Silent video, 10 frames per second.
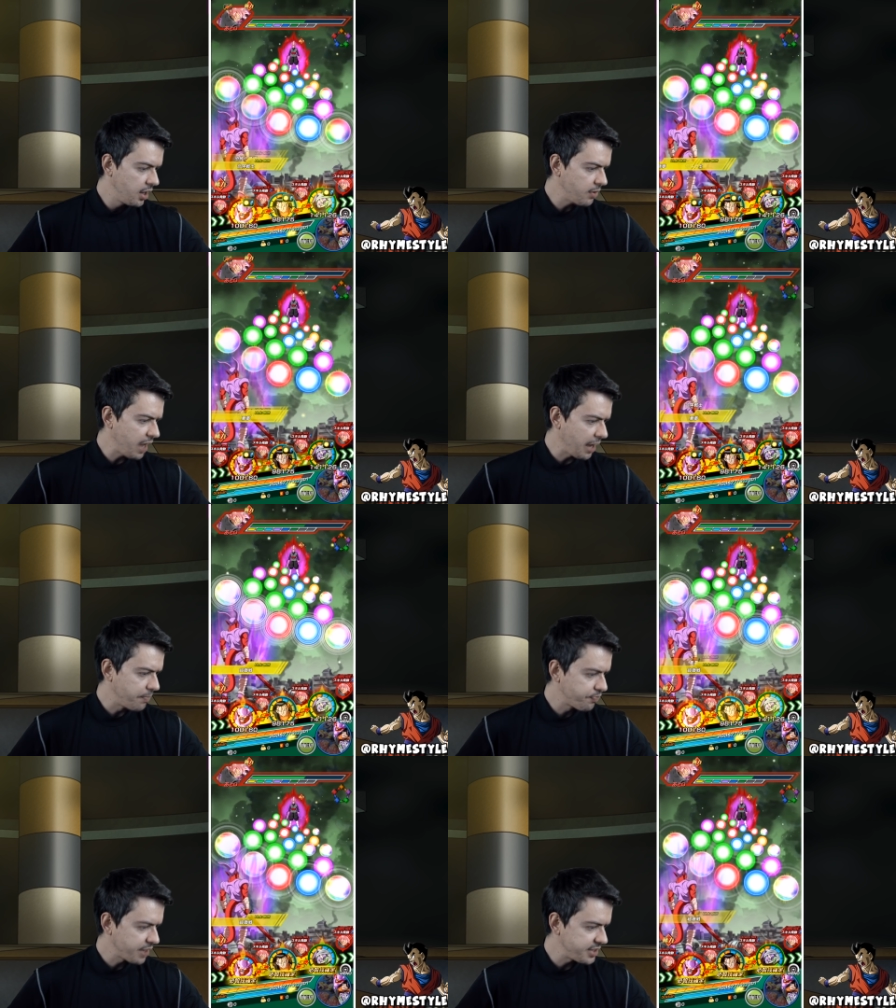Okay,
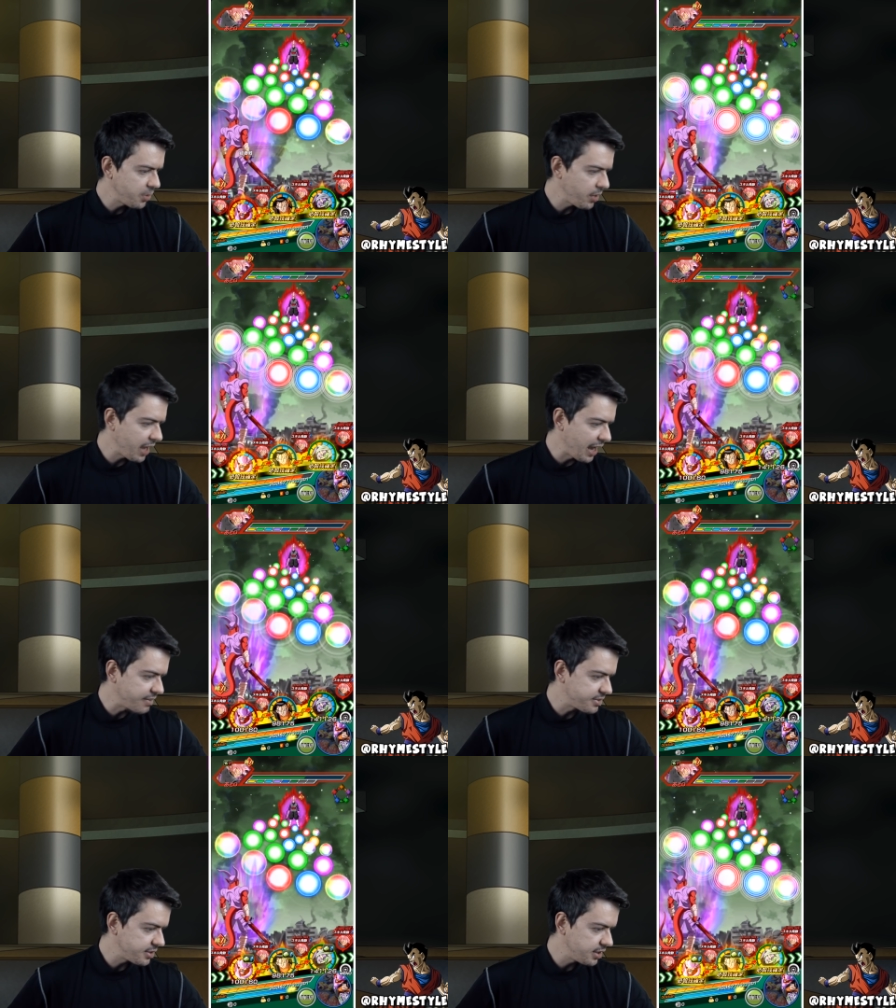let's see what we
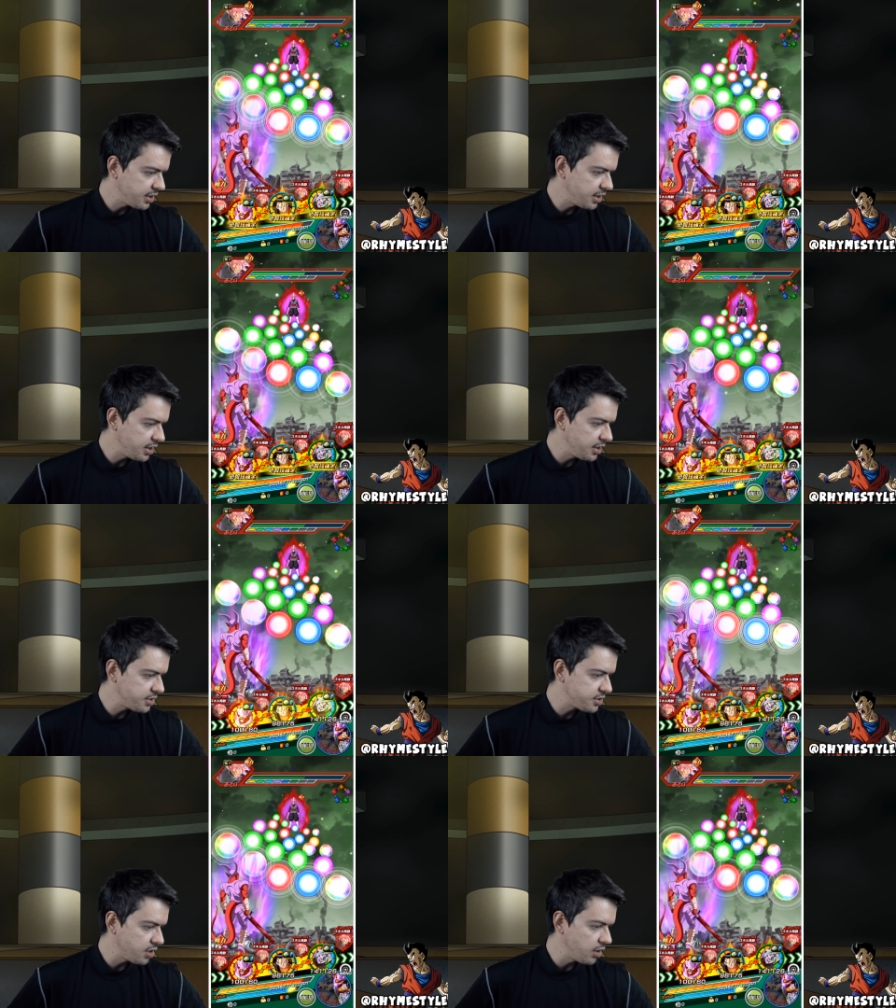got. Uh,
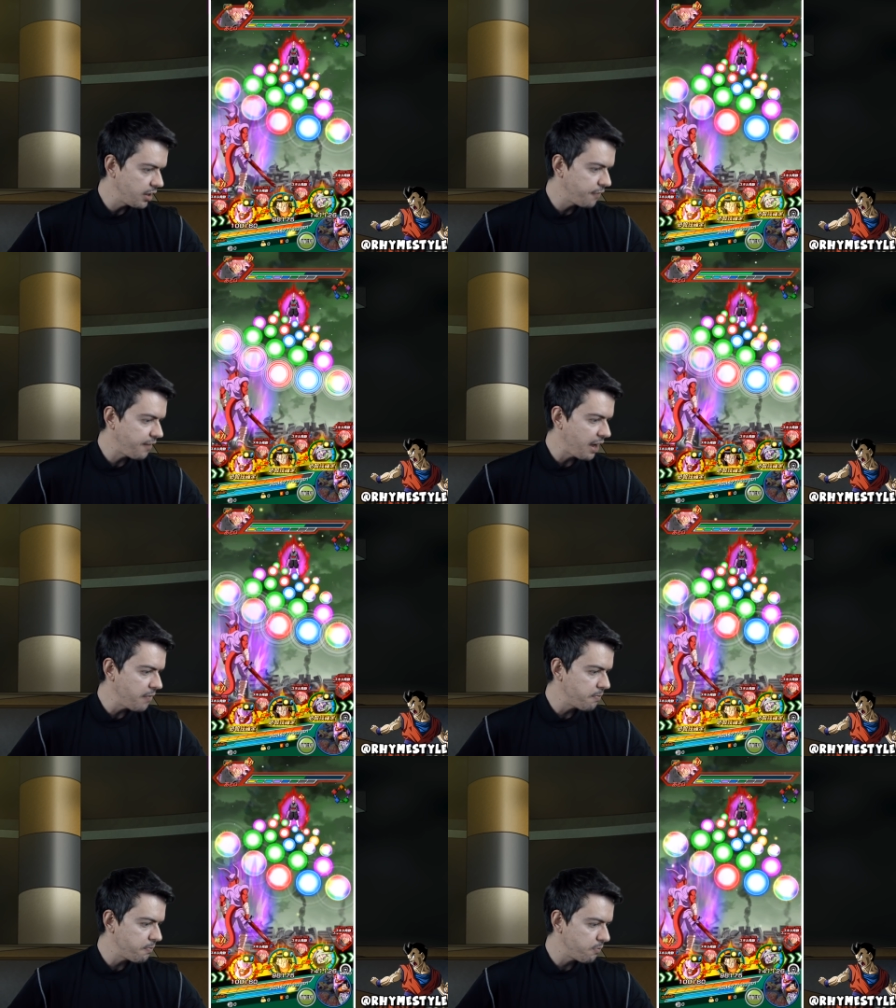so if
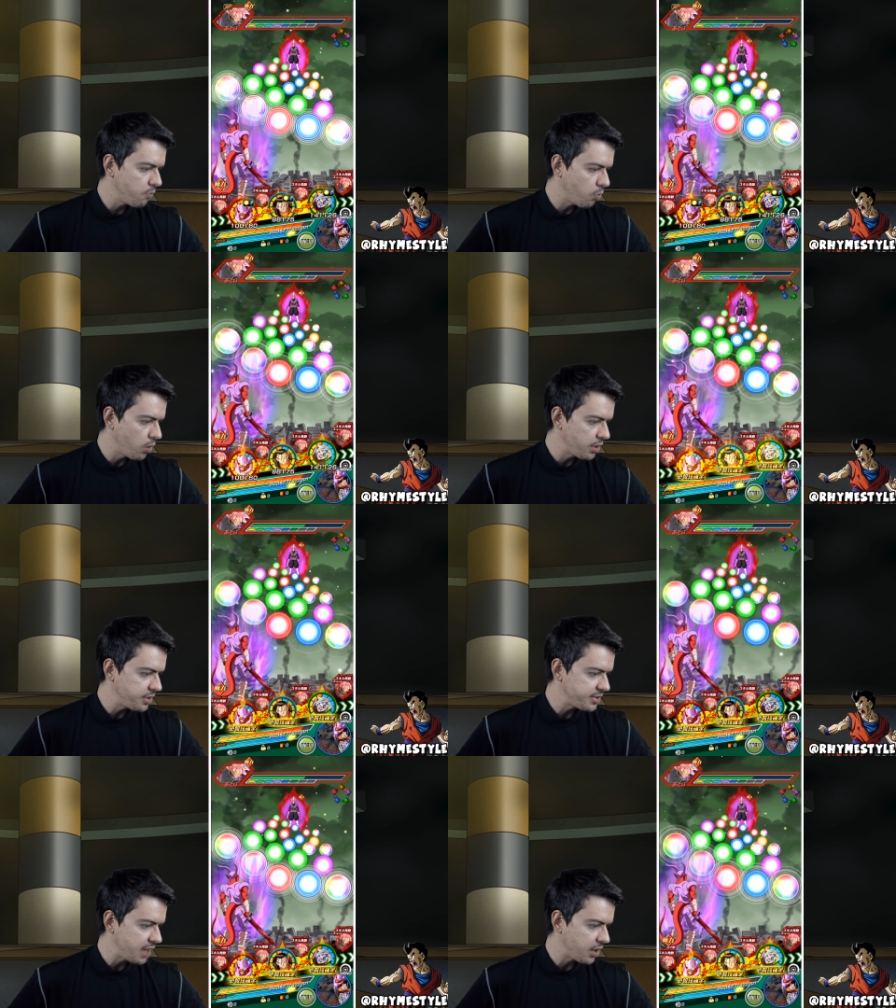I work
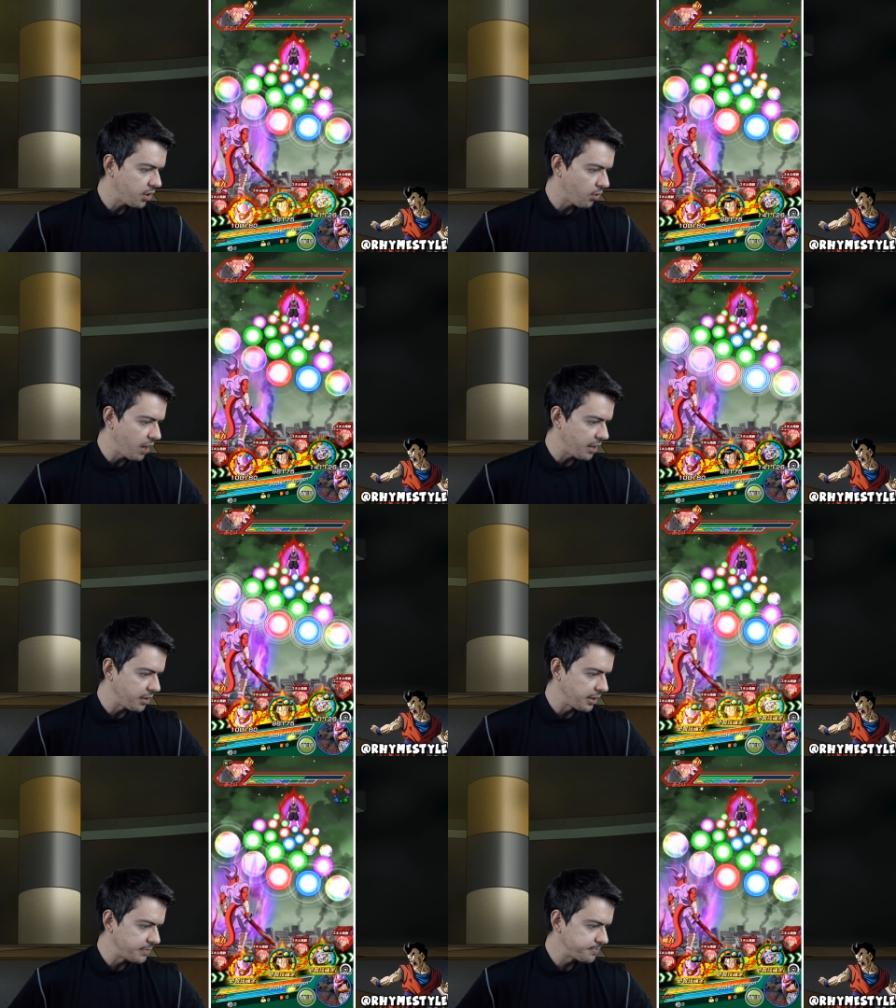this out
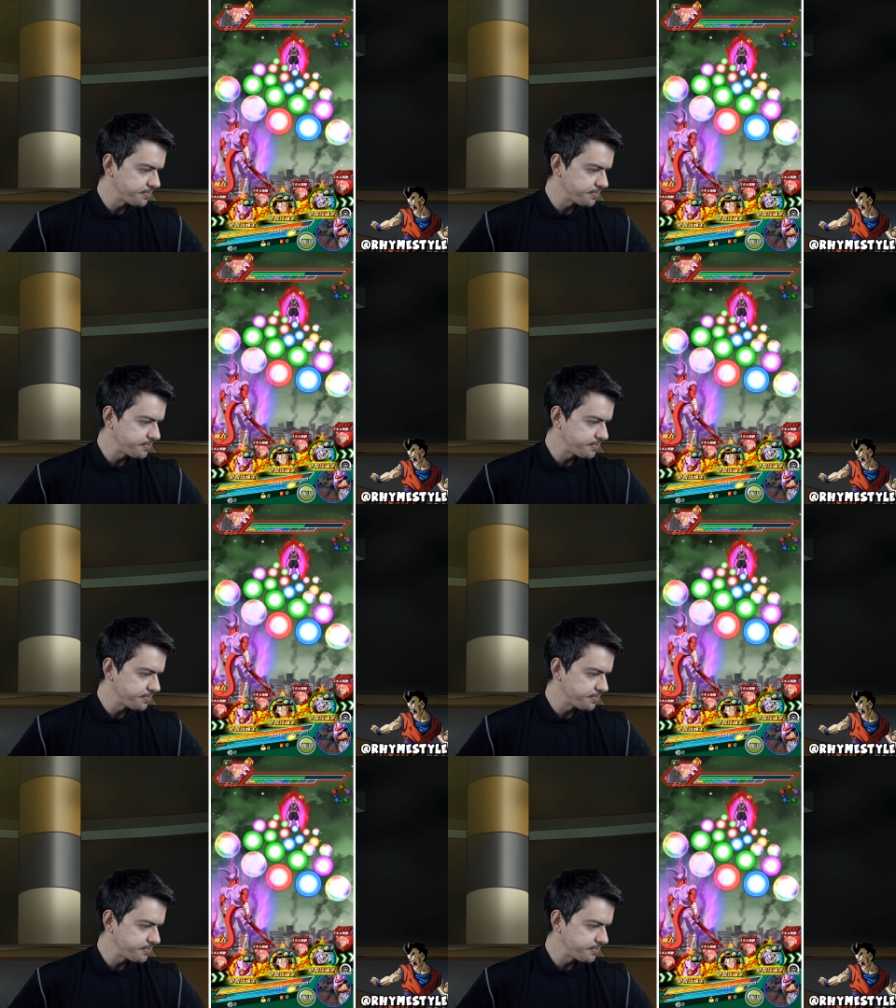correctly,